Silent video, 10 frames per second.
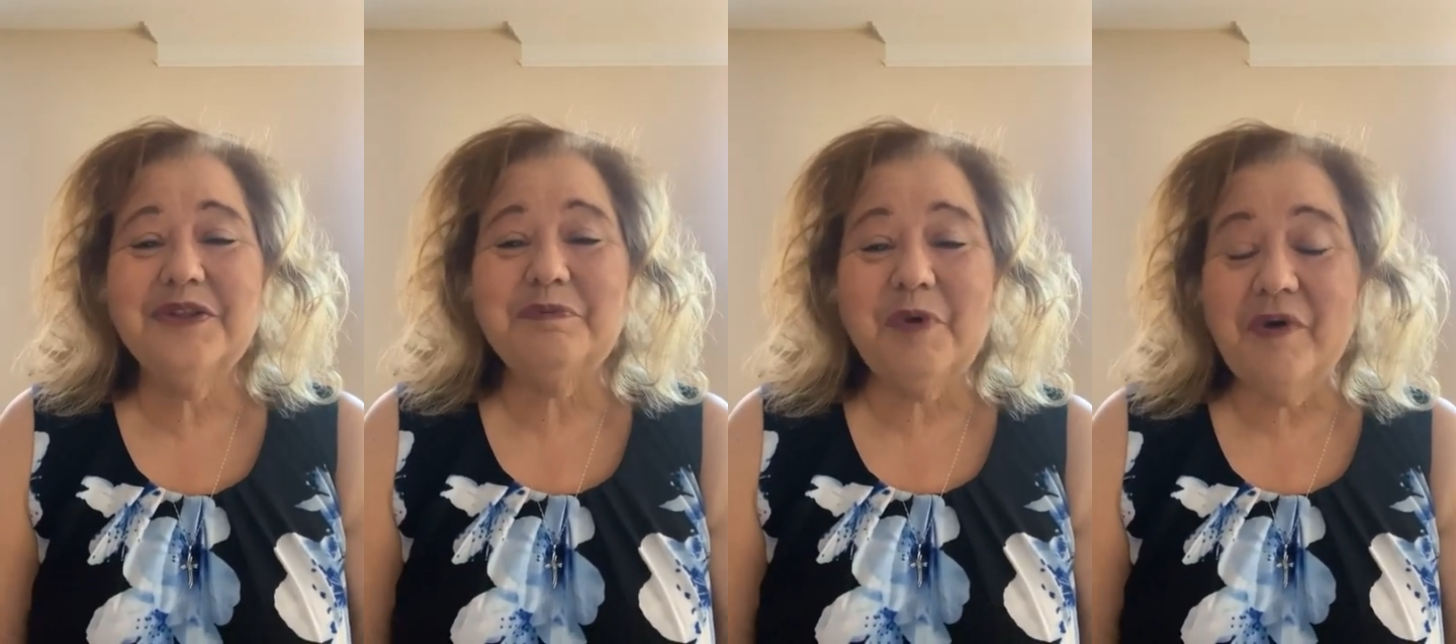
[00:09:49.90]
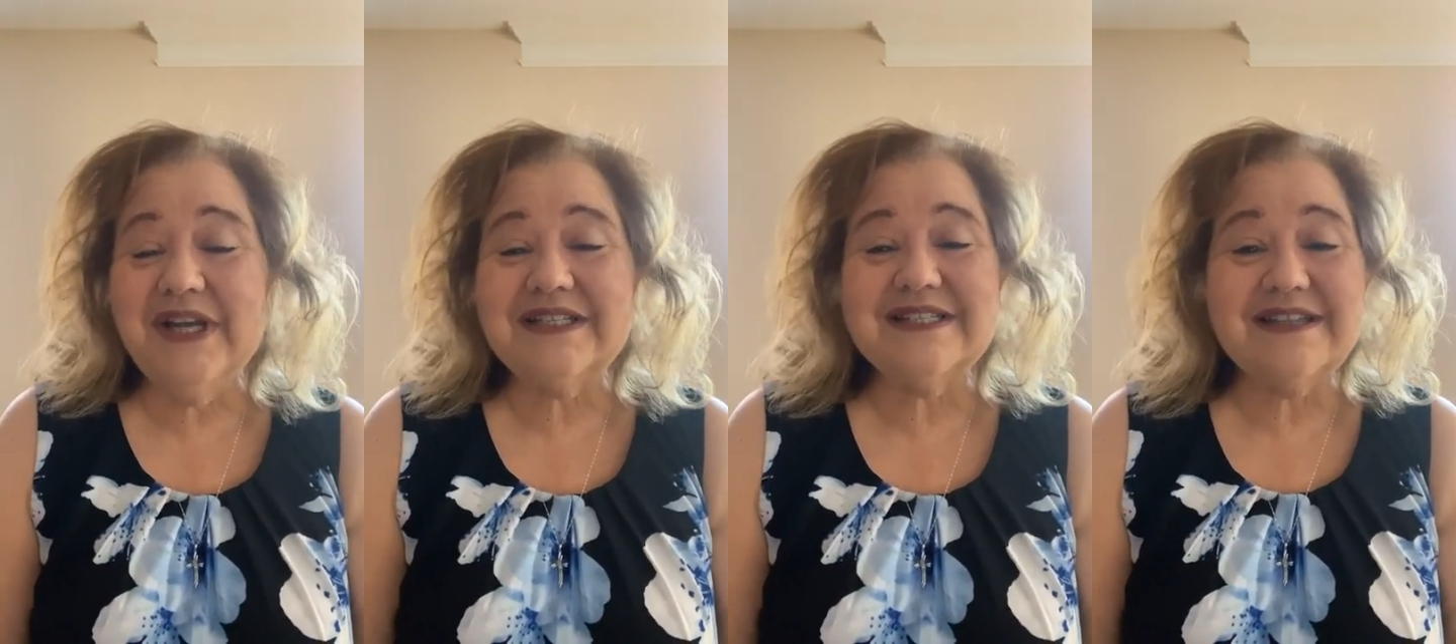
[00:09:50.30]
The
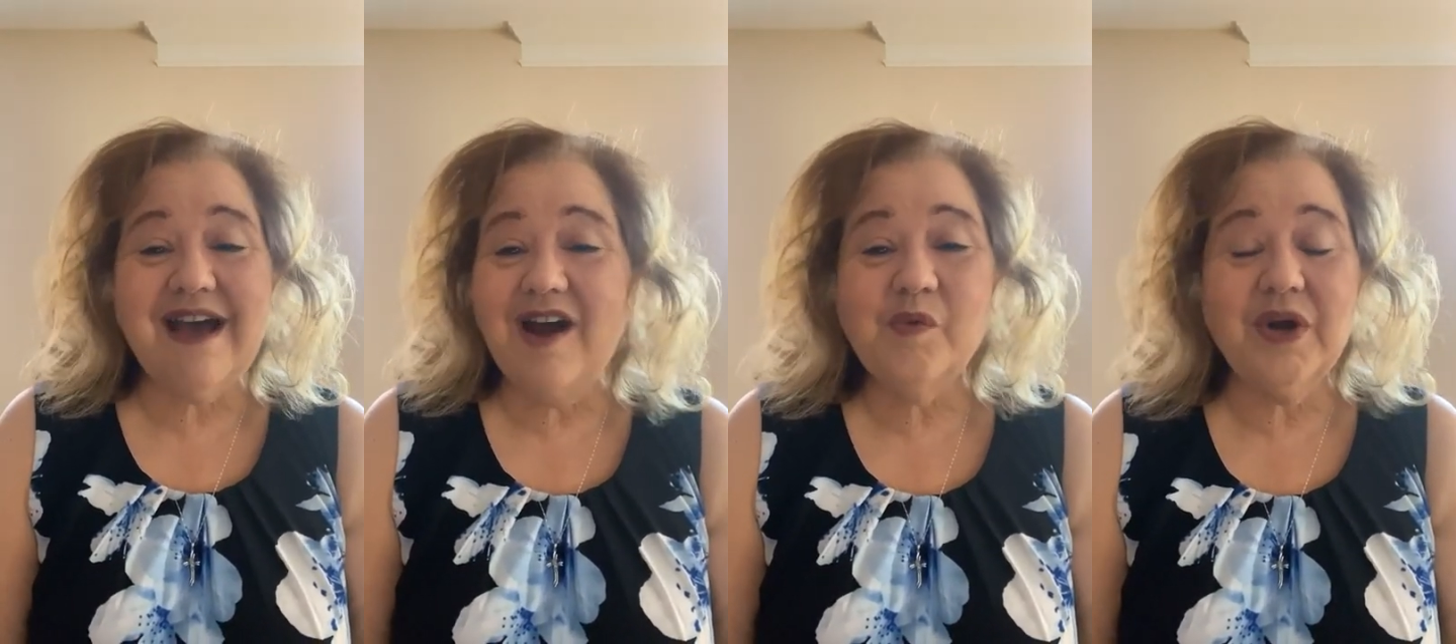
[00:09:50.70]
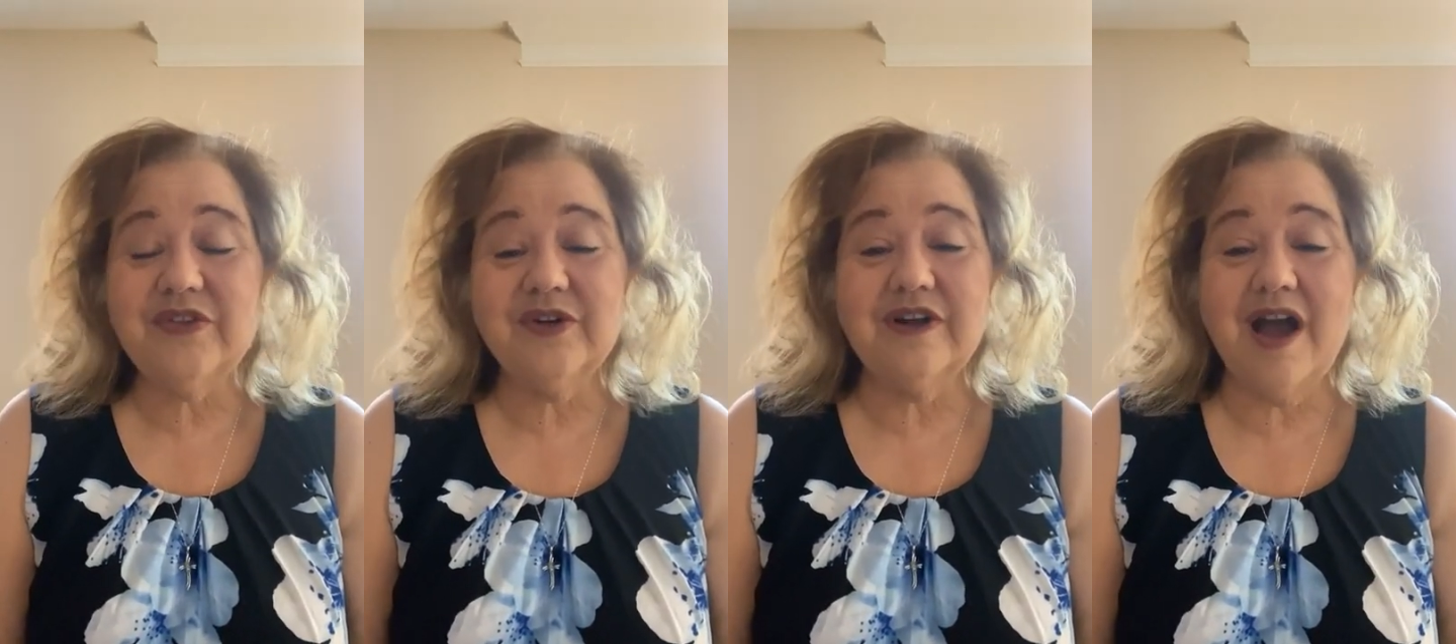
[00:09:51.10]
point is not
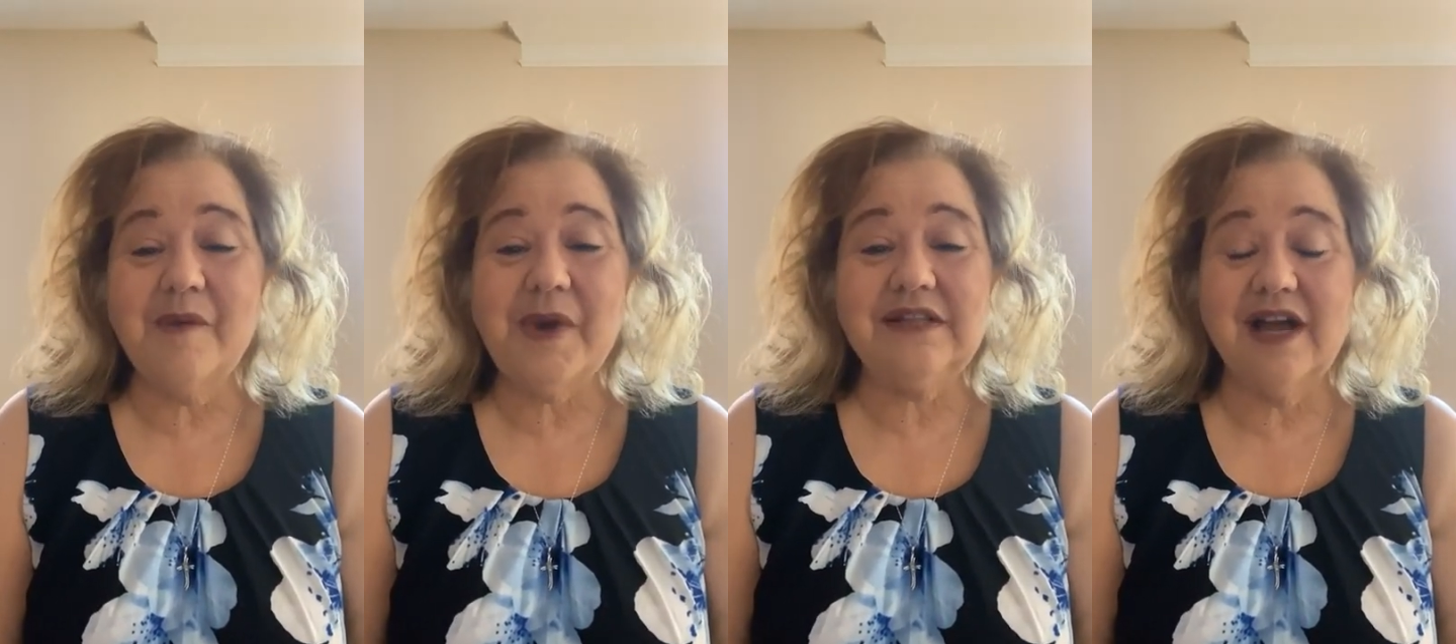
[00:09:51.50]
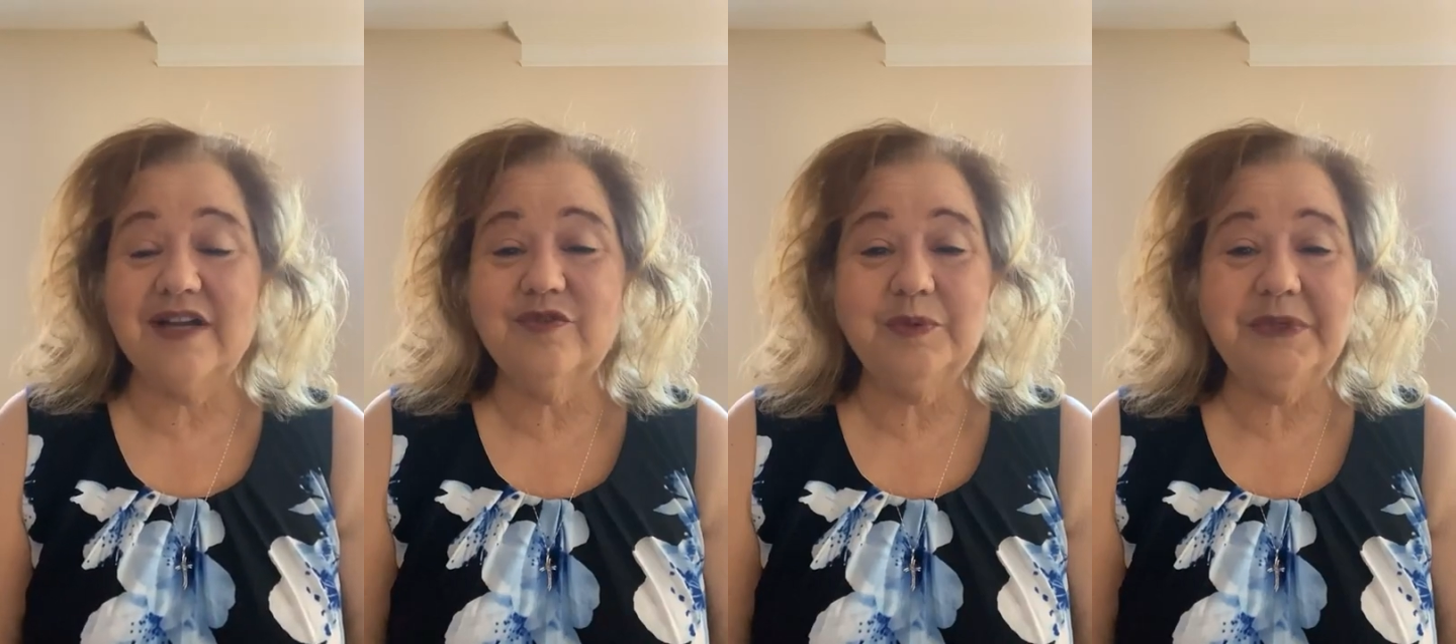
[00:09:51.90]
whether or not my
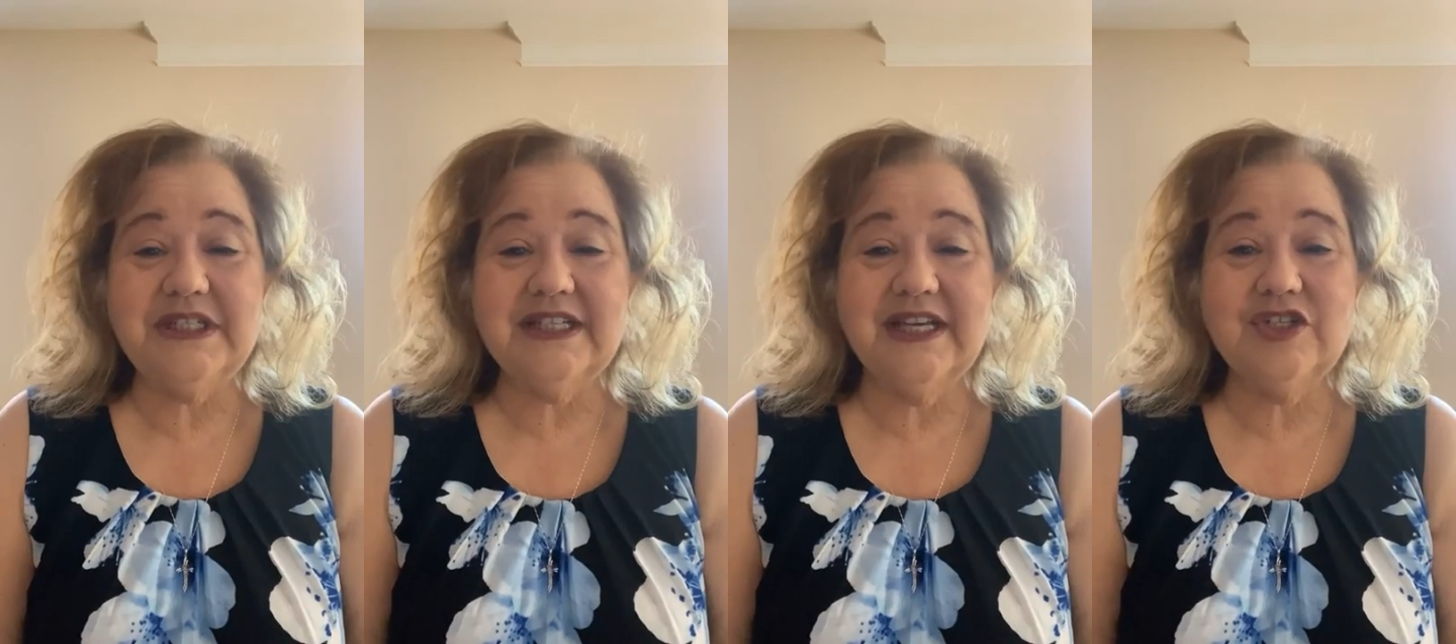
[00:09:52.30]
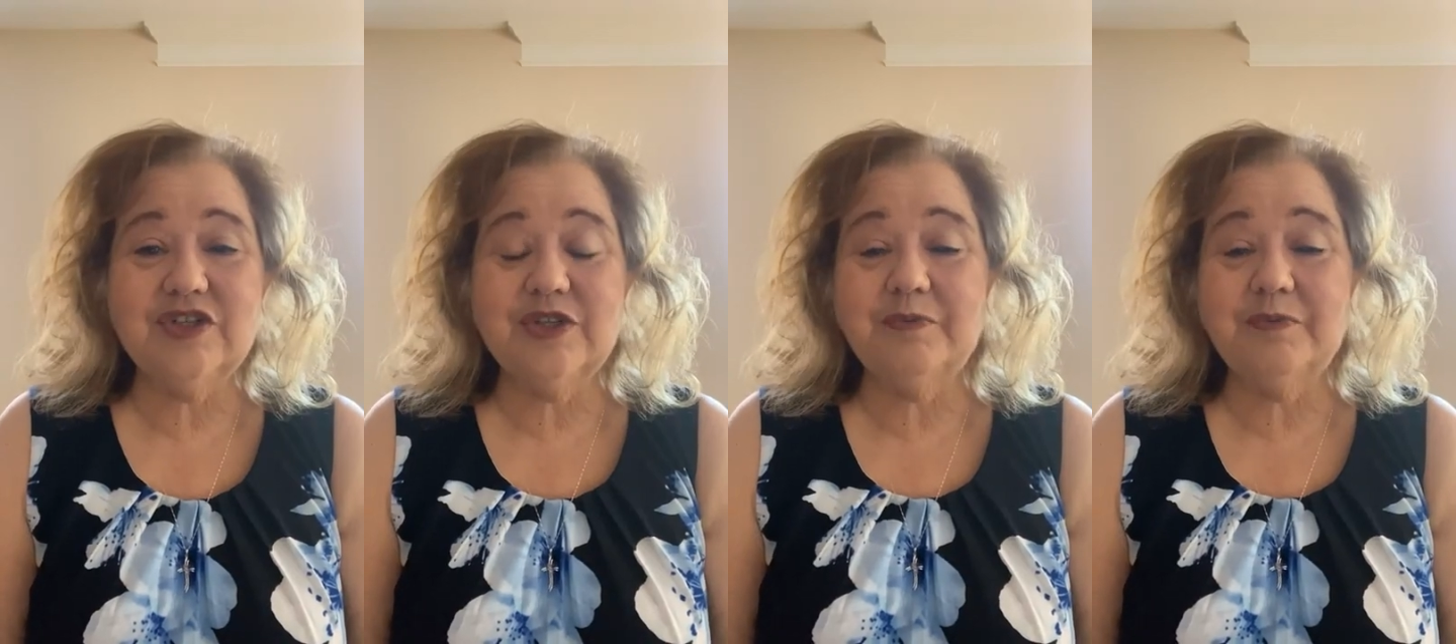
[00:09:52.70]
life will be in danger.